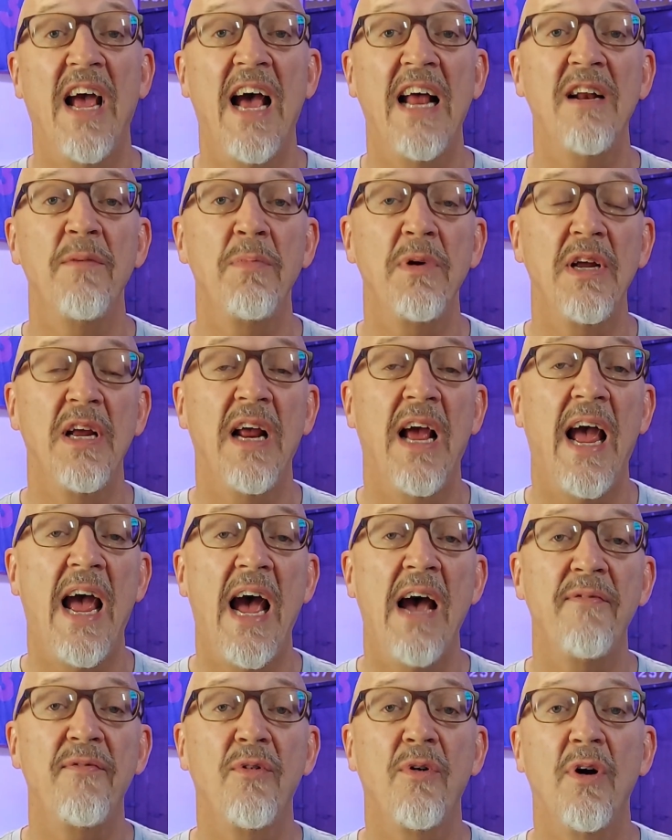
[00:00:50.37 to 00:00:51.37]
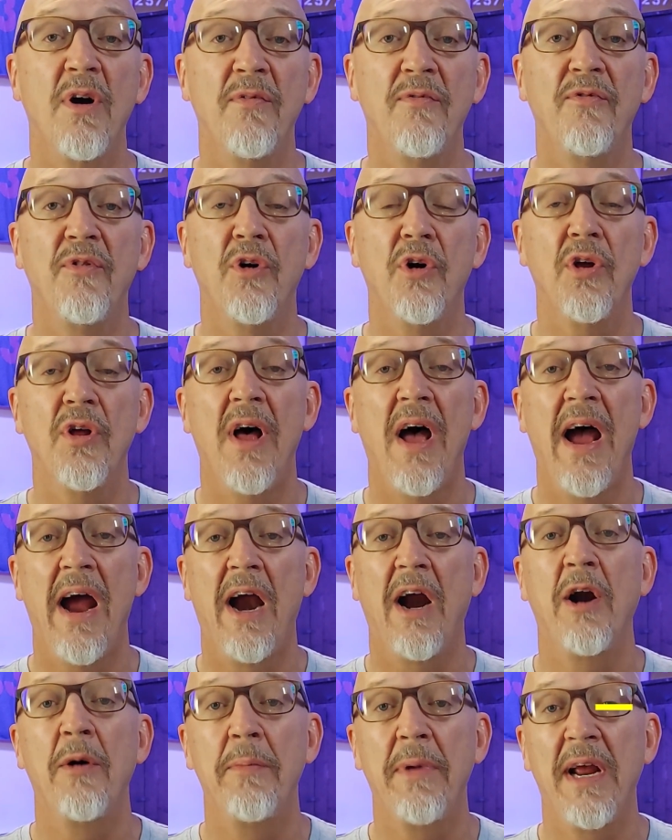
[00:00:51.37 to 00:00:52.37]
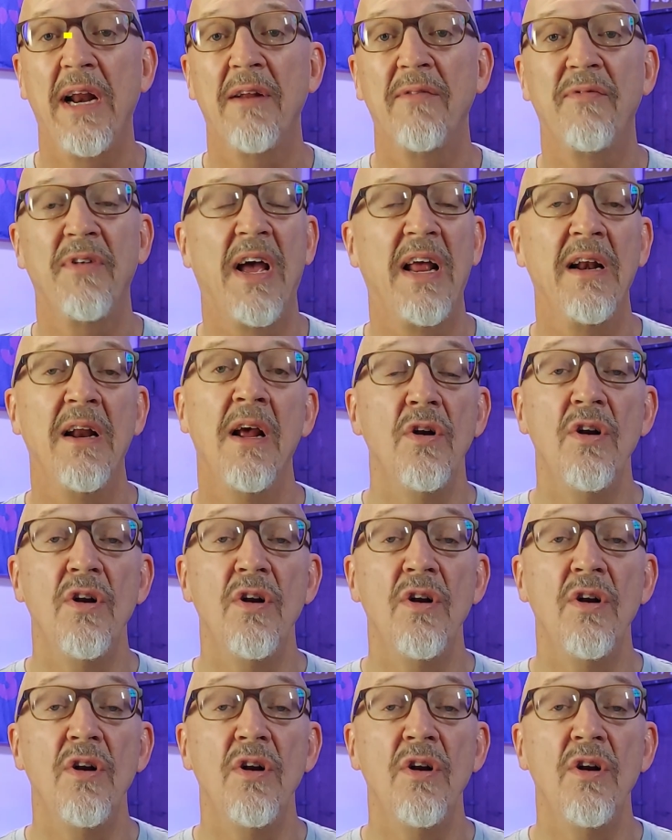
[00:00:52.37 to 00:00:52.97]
had to be a half or a full Ironman event.